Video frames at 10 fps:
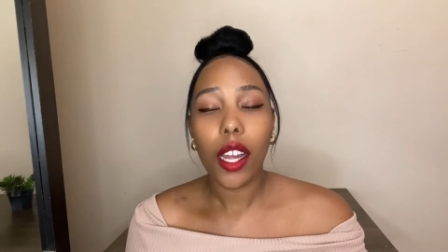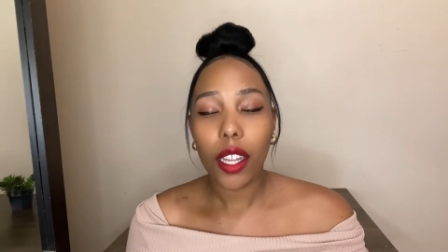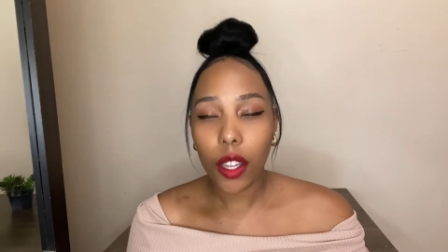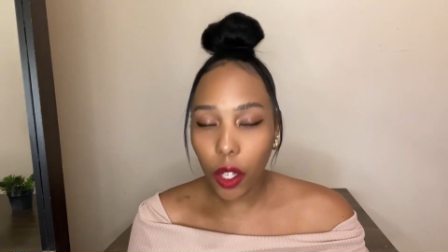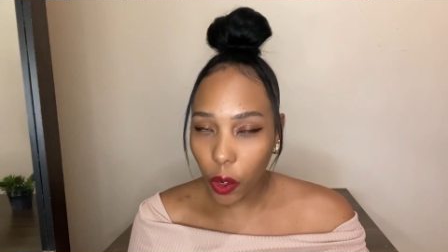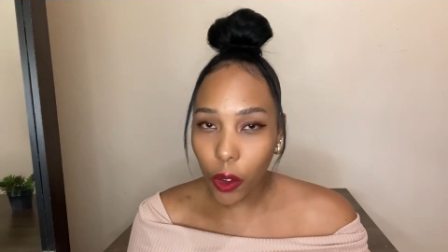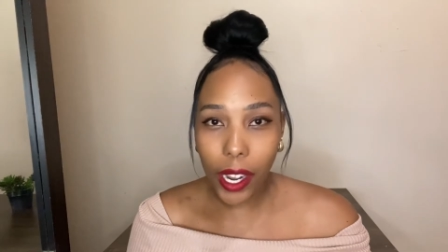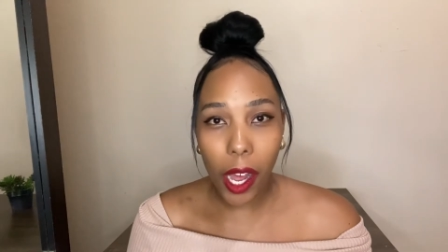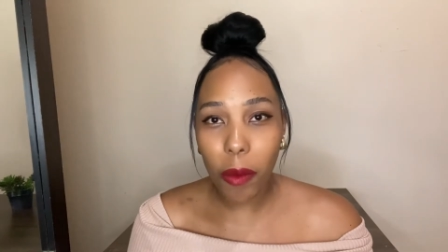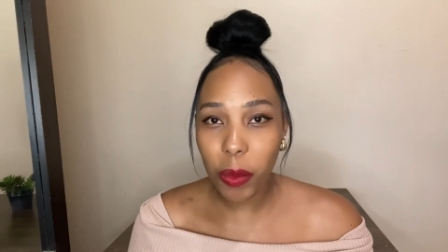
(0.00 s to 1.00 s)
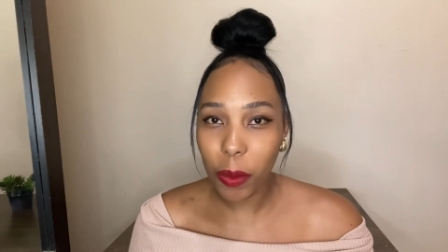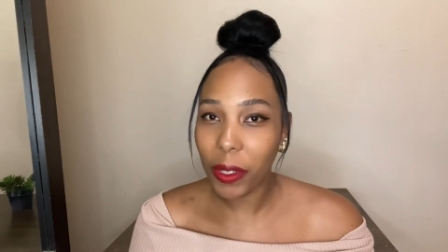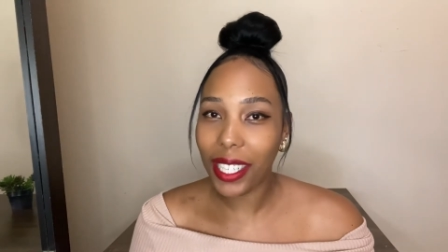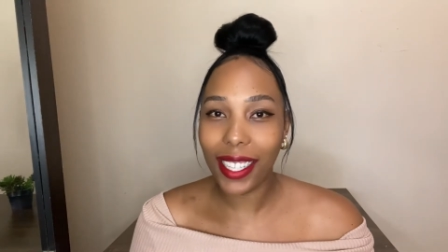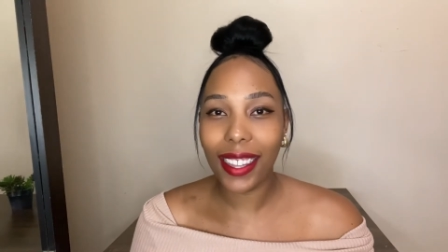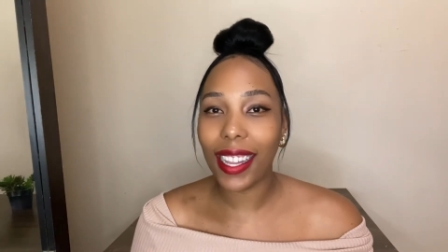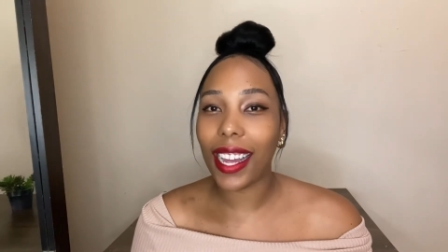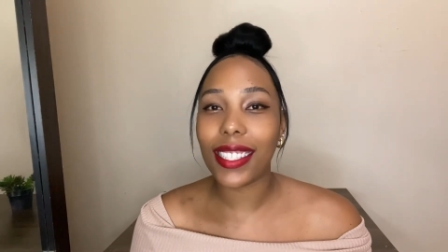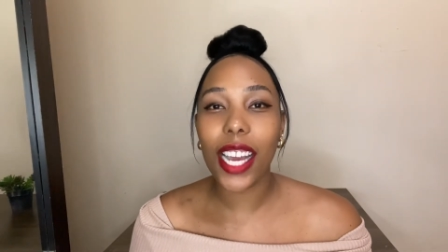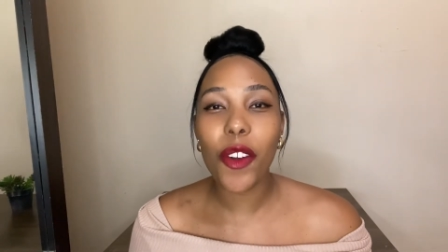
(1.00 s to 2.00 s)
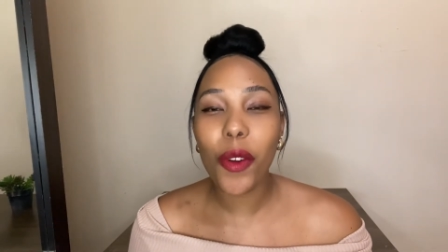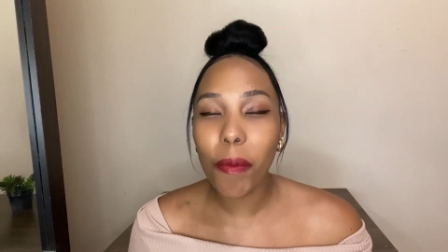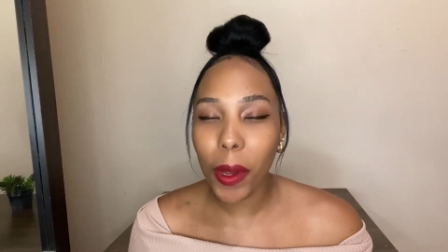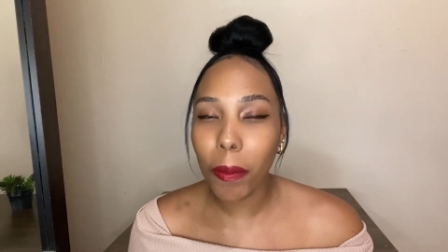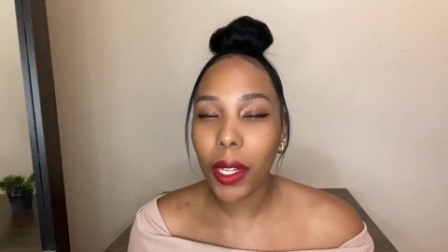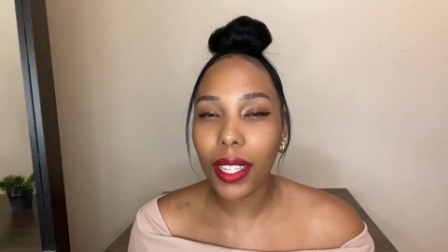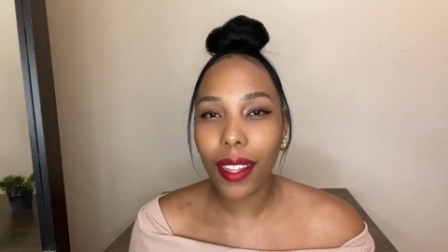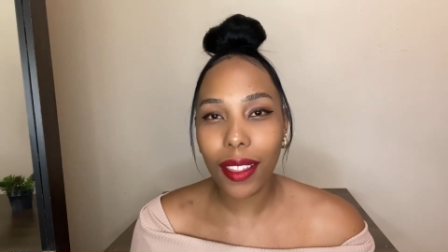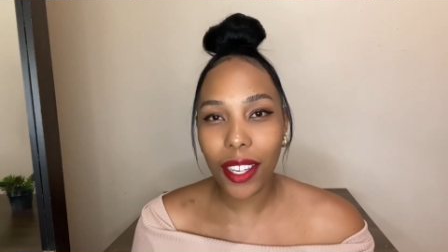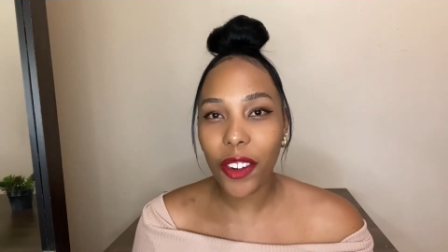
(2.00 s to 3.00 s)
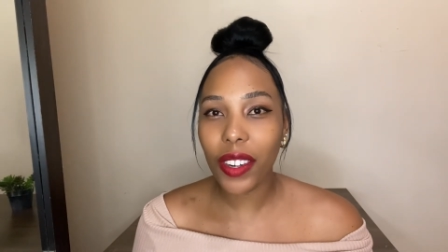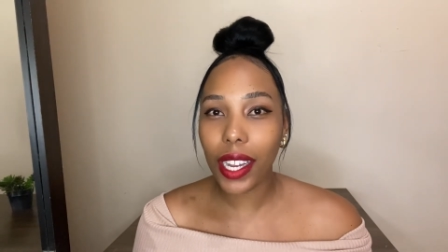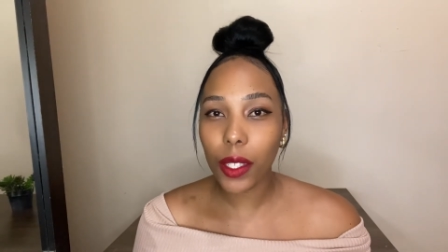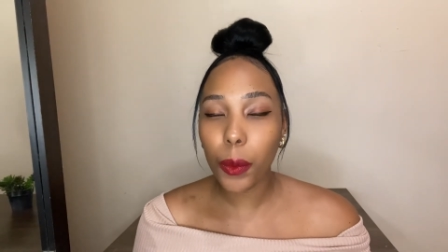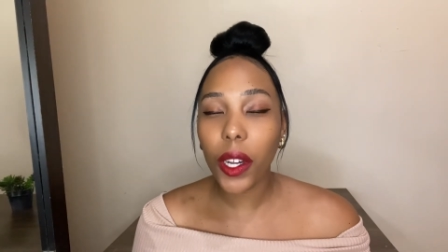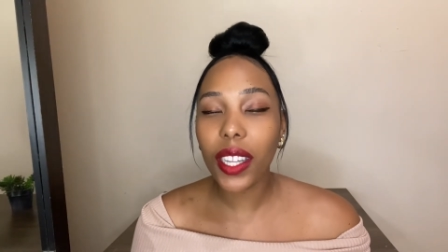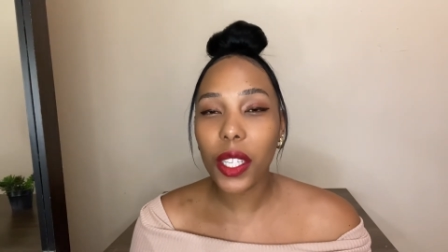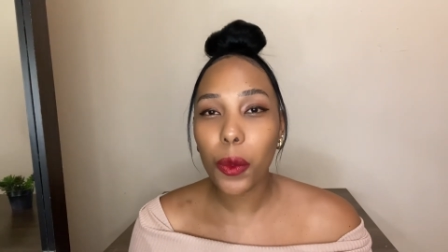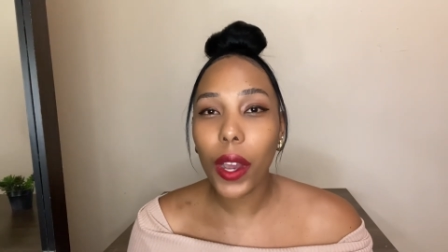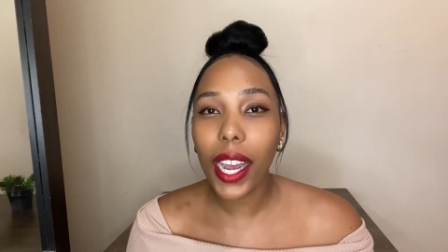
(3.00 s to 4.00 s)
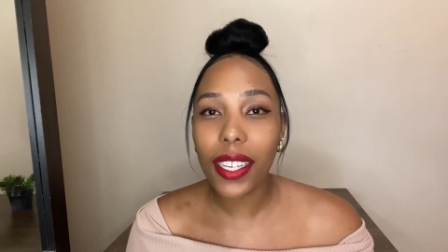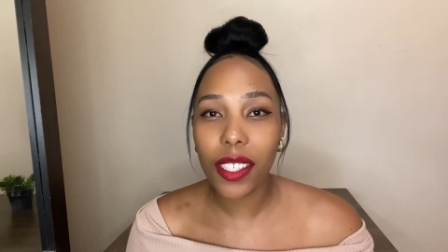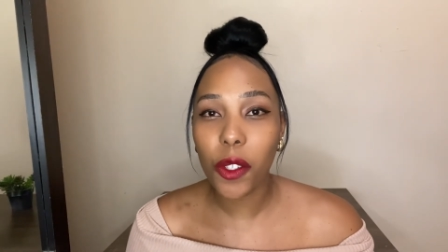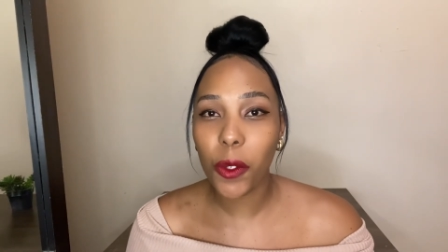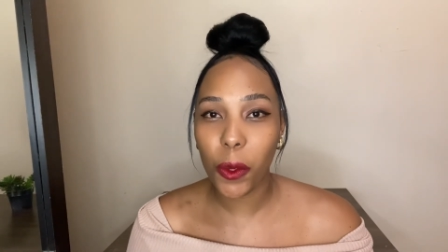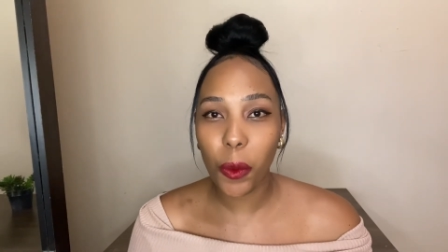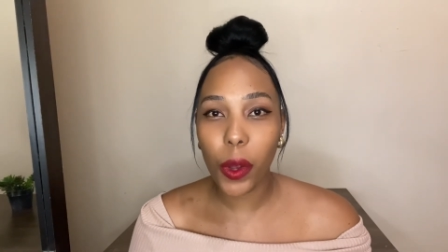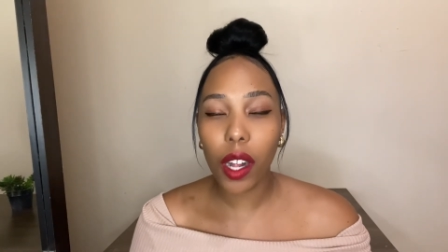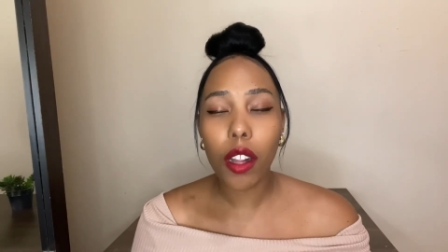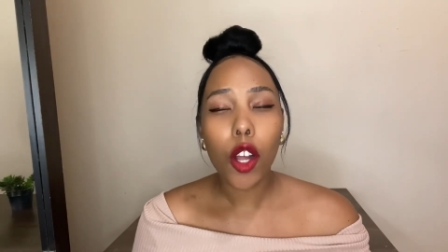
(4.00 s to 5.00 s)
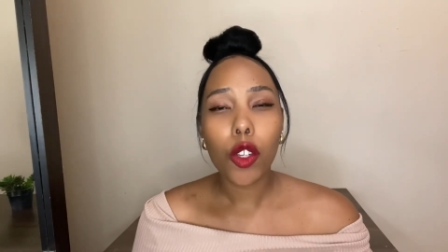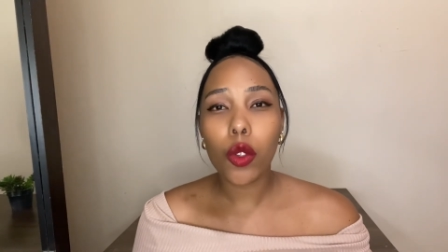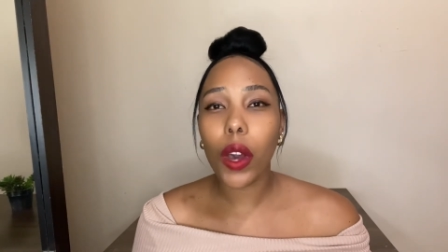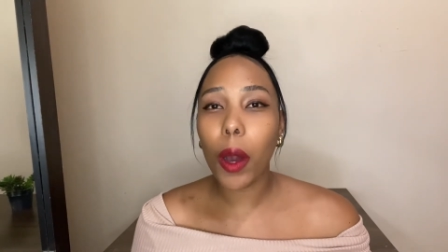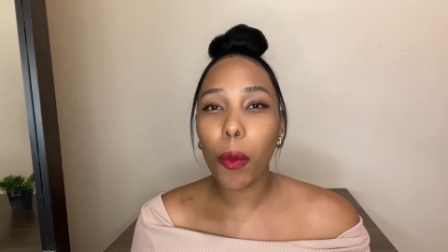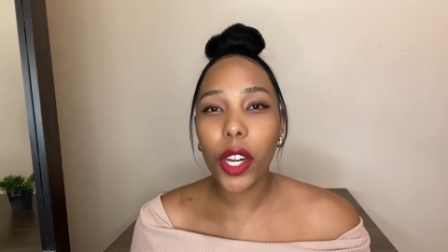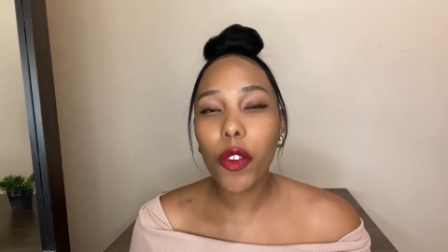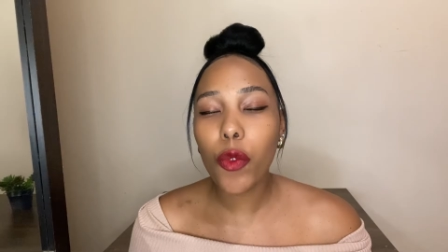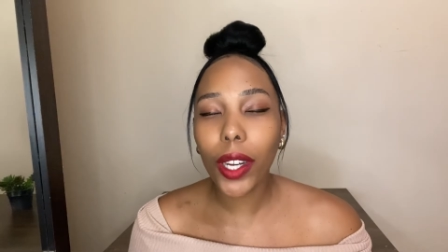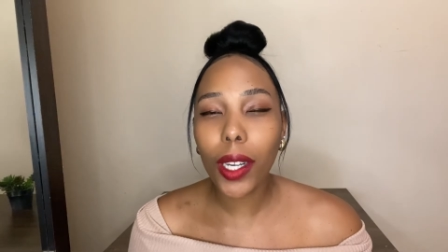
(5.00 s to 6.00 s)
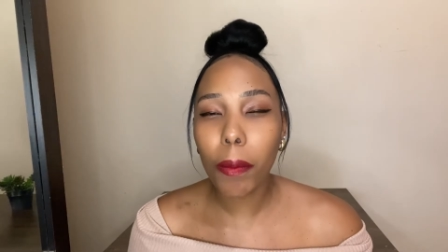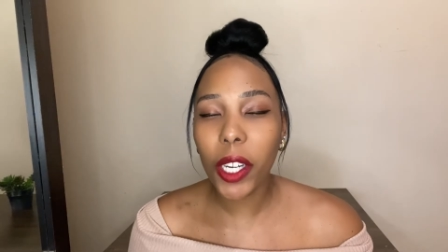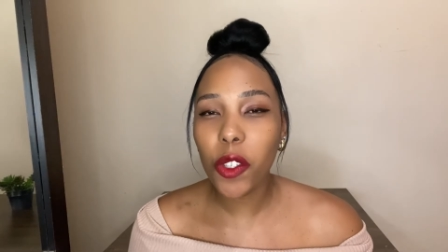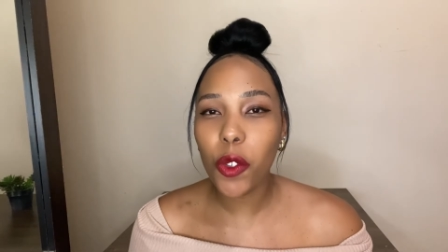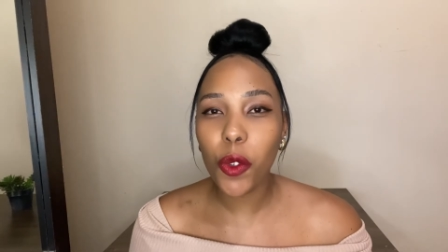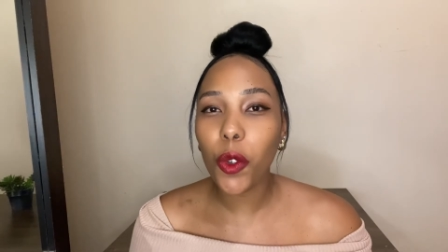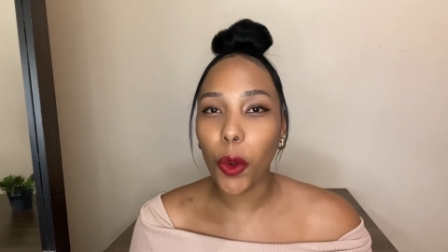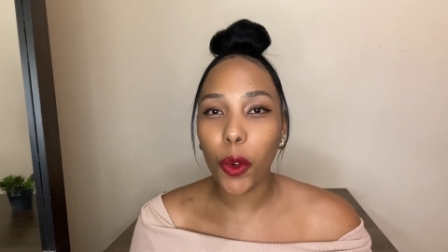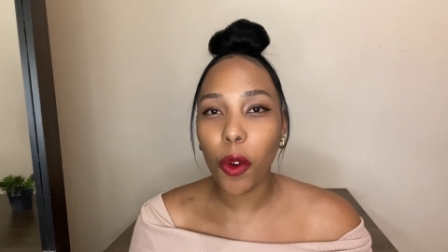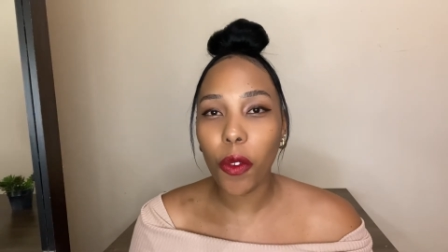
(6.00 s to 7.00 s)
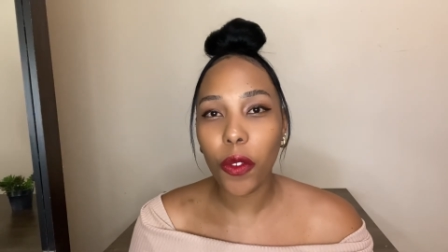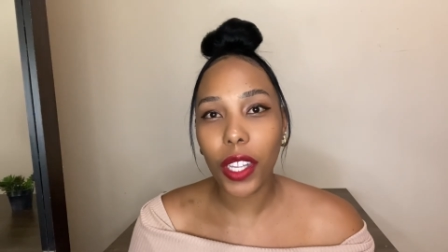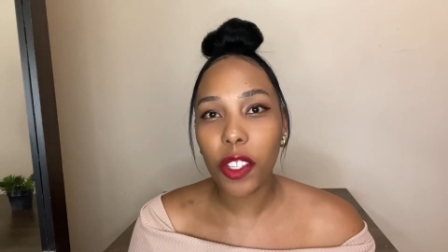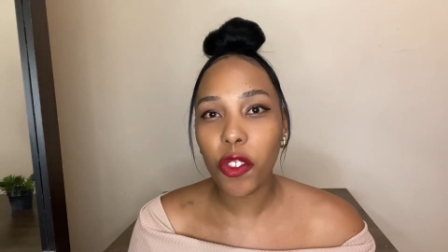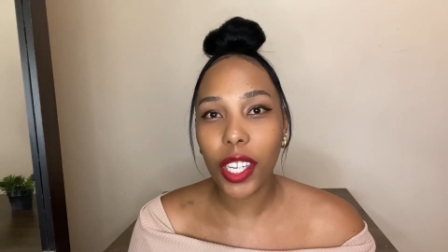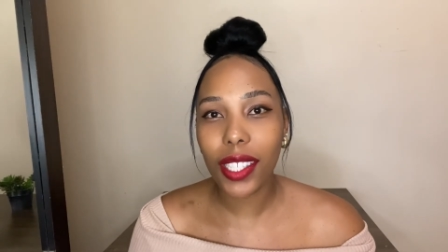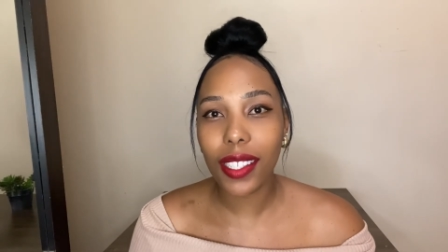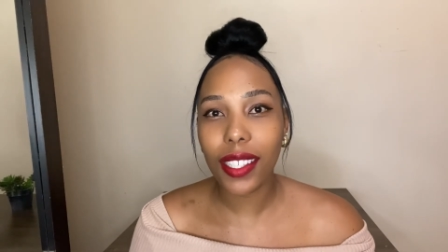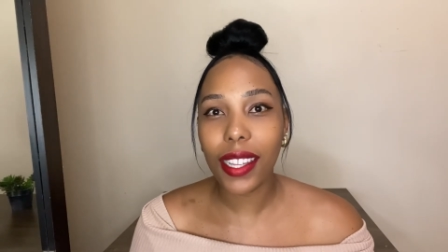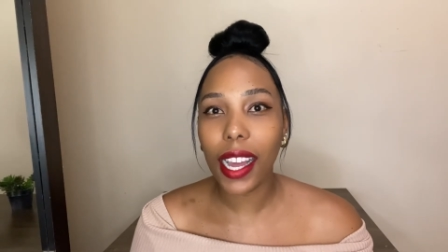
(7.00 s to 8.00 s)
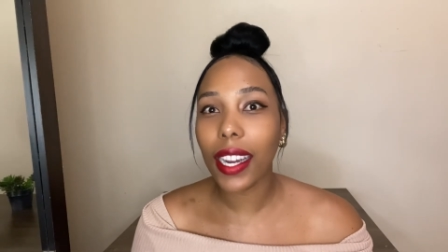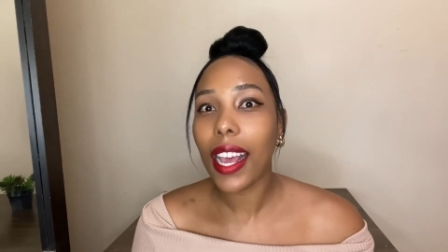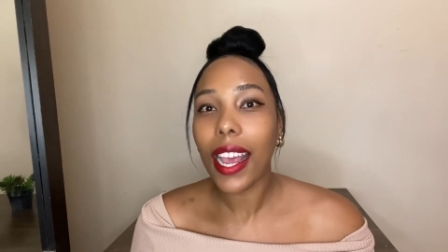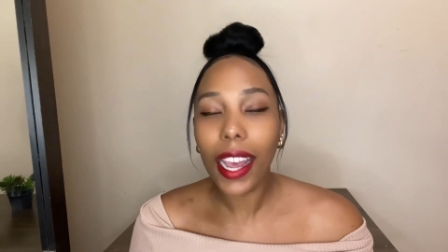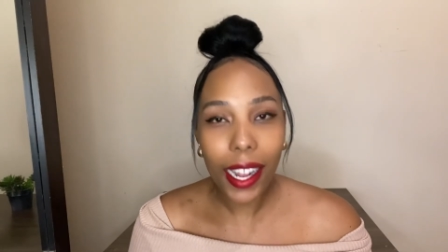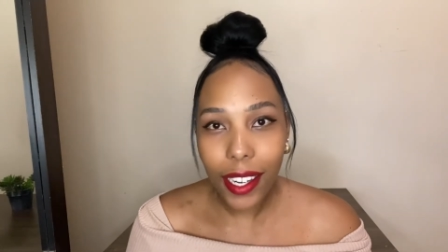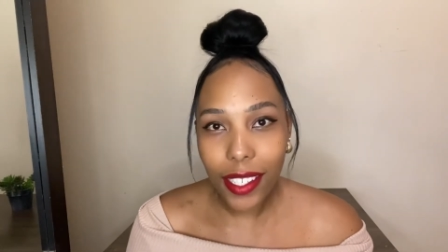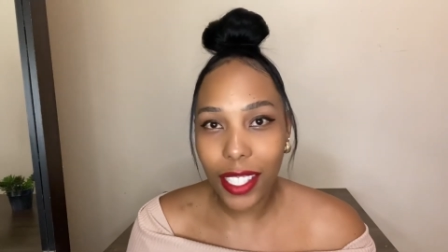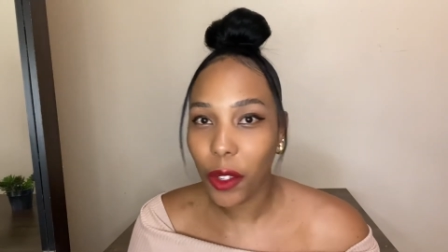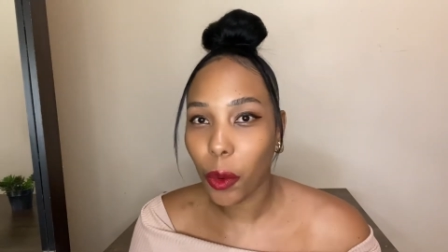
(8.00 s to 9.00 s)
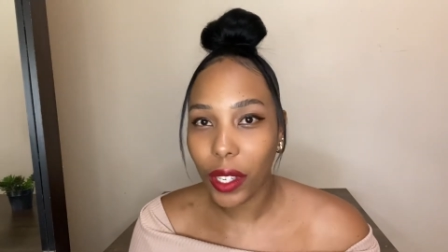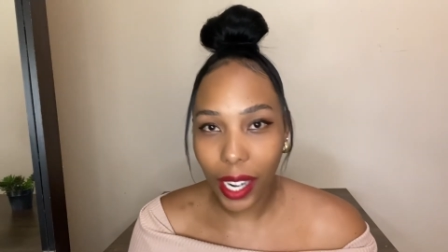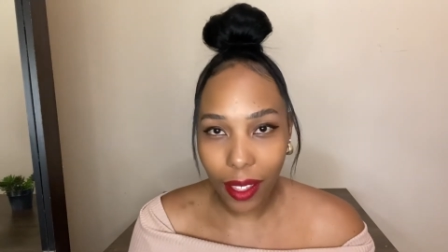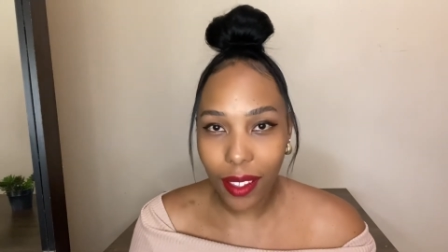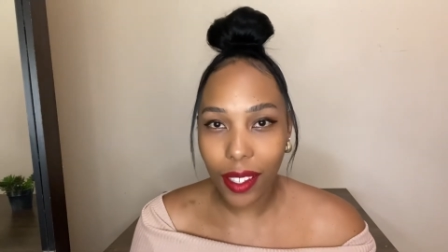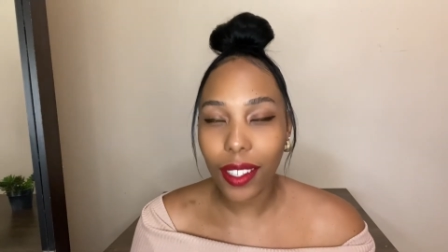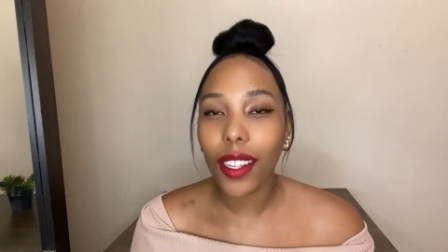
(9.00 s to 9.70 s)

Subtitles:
The Lord helped me in that. I remember the theory as well. That's why I did so well. So I wouldn't recommend you going off of that strategy that L&D or nothing.